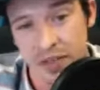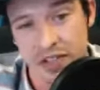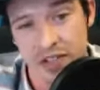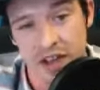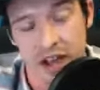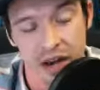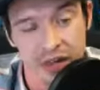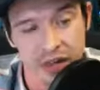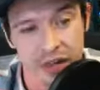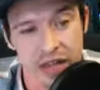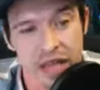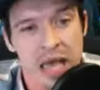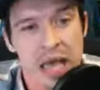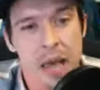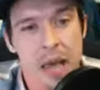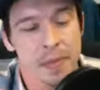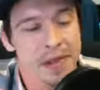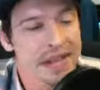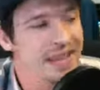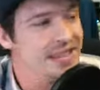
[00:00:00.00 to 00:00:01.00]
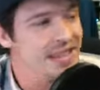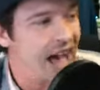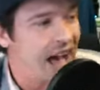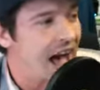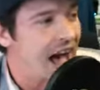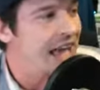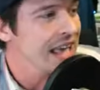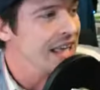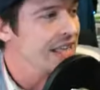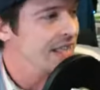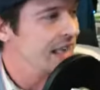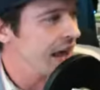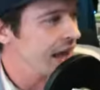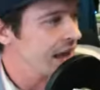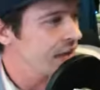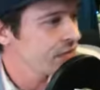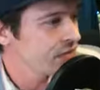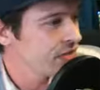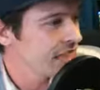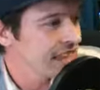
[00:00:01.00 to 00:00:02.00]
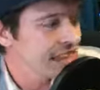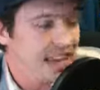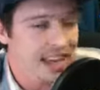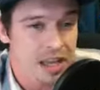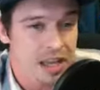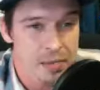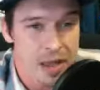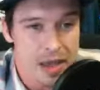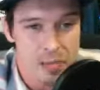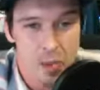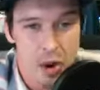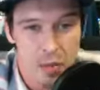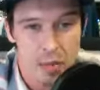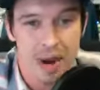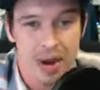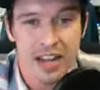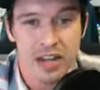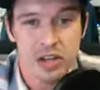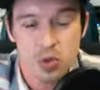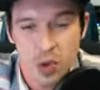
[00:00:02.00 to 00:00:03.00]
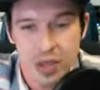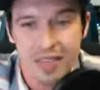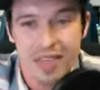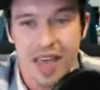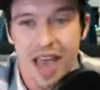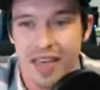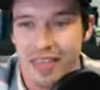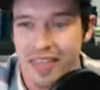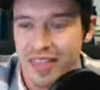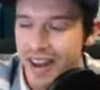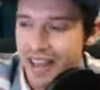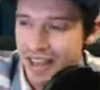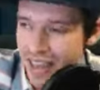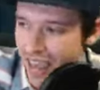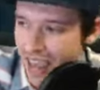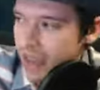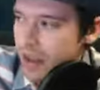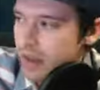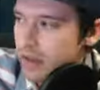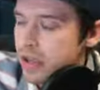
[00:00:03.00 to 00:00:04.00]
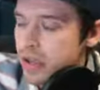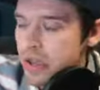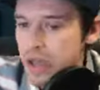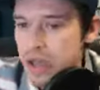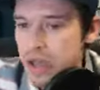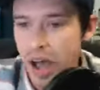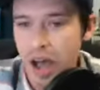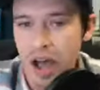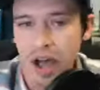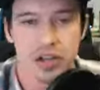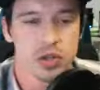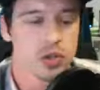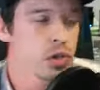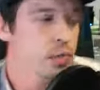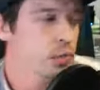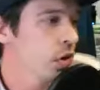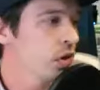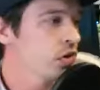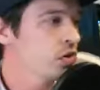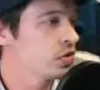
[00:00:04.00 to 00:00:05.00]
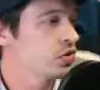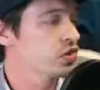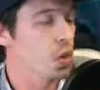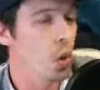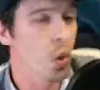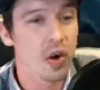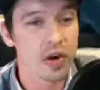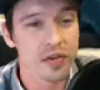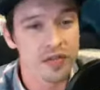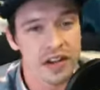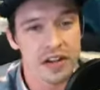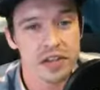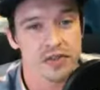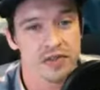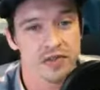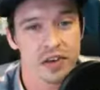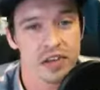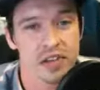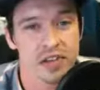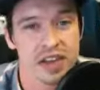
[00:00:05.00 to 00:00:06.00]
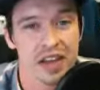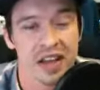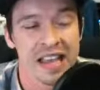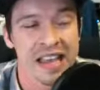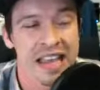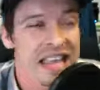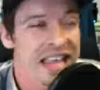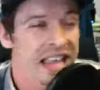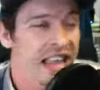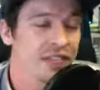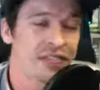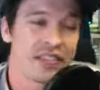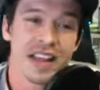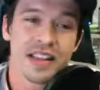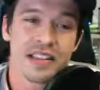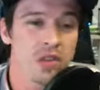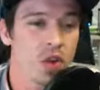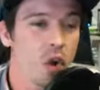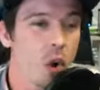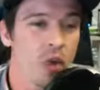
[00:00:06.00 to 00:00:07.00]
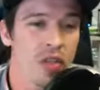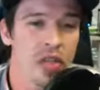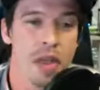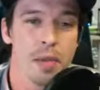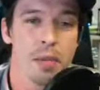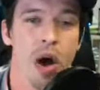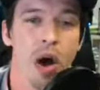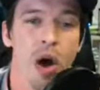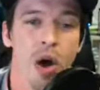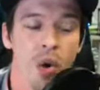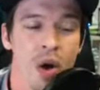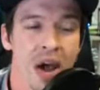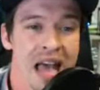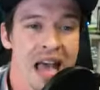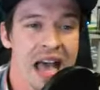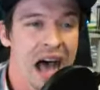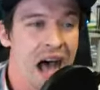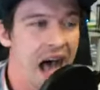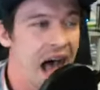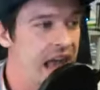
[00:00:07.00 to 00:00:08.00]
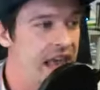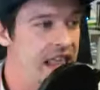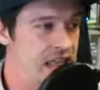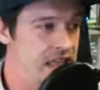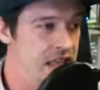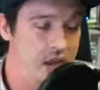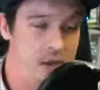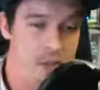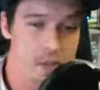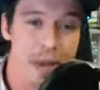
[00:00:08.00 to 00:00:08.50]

because I think I can make more money doing that than I can doing portraits, or vice versa. If that's a whole MO, it might work for